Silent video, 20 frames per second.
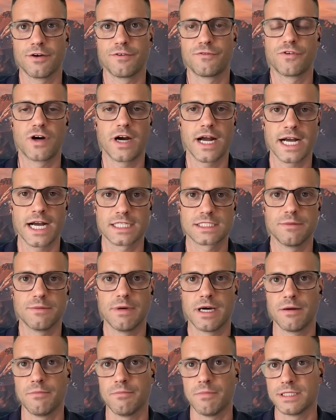for X amount
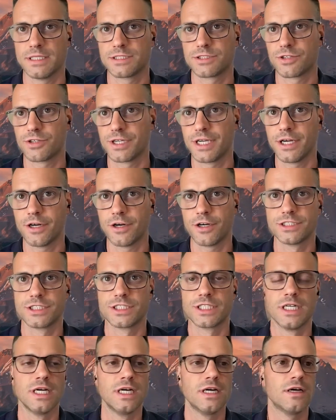of months or years,
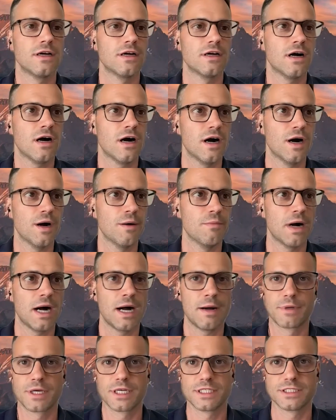Um,
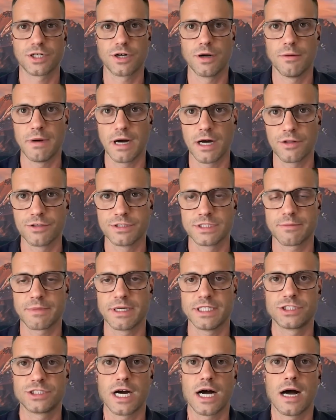I'm concerned about losing my
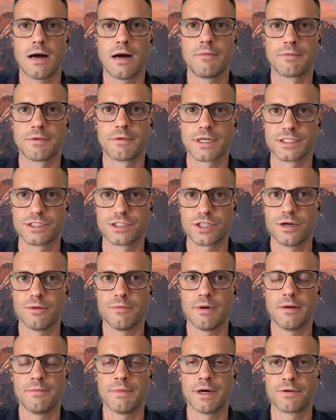job, I'm concerned
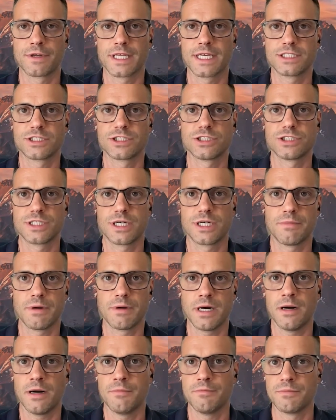about my relationship,
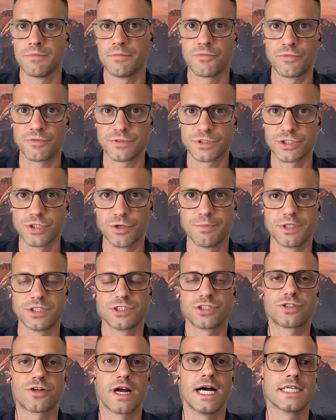I'm super
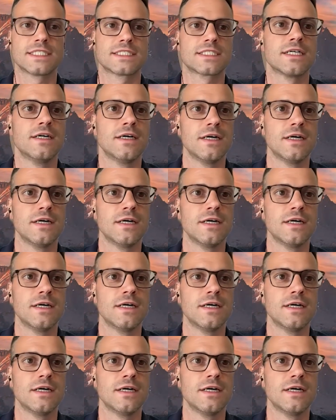stressed,